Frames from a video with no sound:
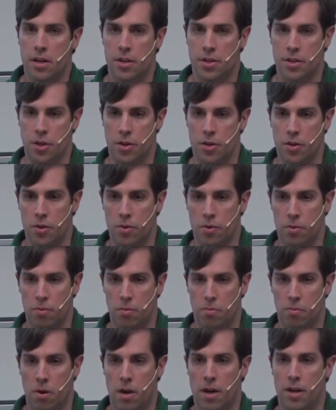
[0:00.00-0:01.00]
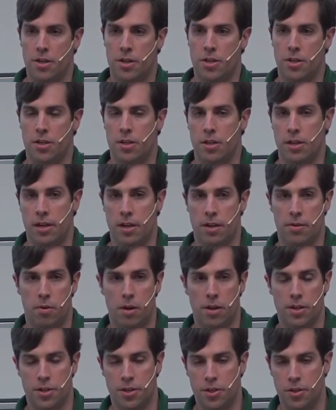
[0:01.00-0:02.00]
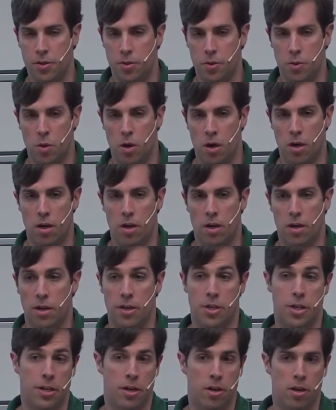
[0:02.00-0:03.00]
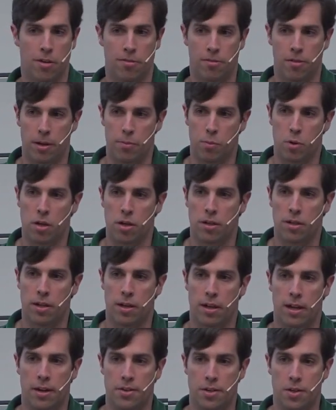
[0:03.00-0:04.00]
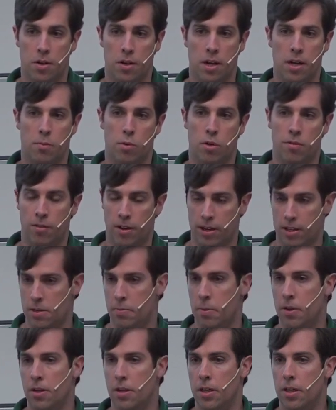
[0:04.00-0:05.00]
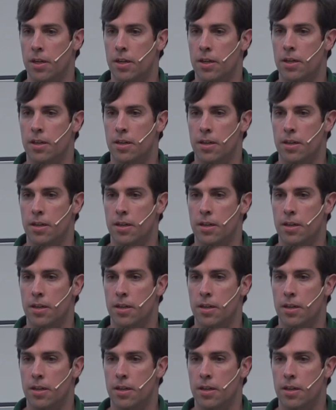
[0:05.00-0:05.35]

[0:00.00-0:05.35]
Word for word: So ROS and ROS2 are a generic framework that allows you a lot more flexibility.